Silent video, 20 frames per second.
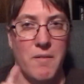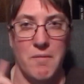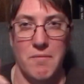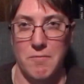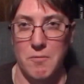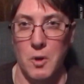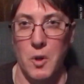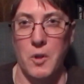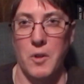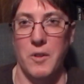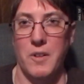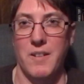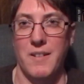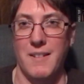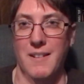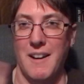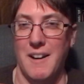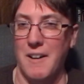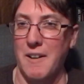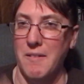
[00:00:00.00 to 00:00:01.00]
roll
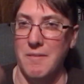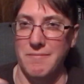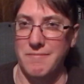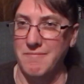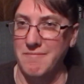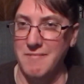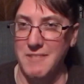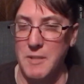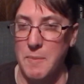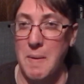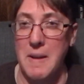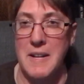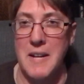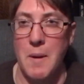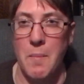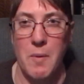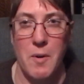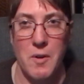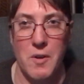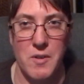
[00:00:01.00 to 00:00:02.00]
or spin
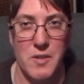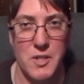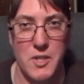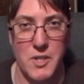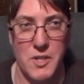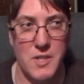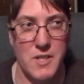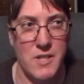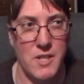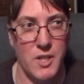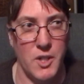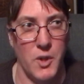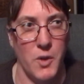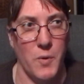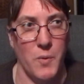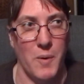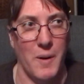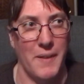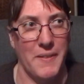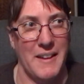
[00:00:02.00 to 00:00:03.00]
number
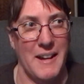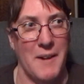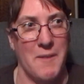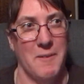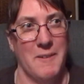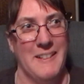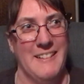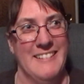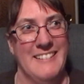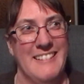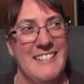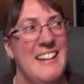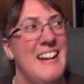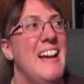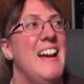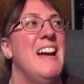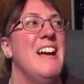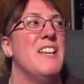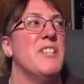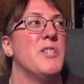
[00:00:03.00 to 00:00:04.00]
2 on that one.
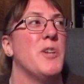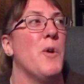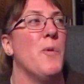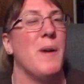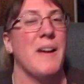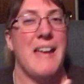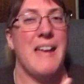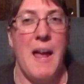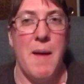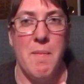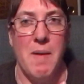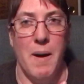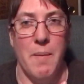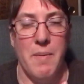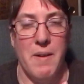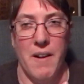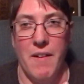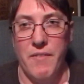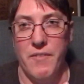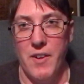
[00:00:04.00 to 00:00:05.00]
So what came
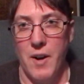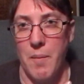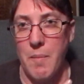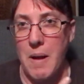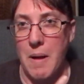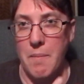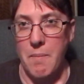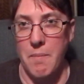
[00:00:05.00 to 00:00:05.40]
up from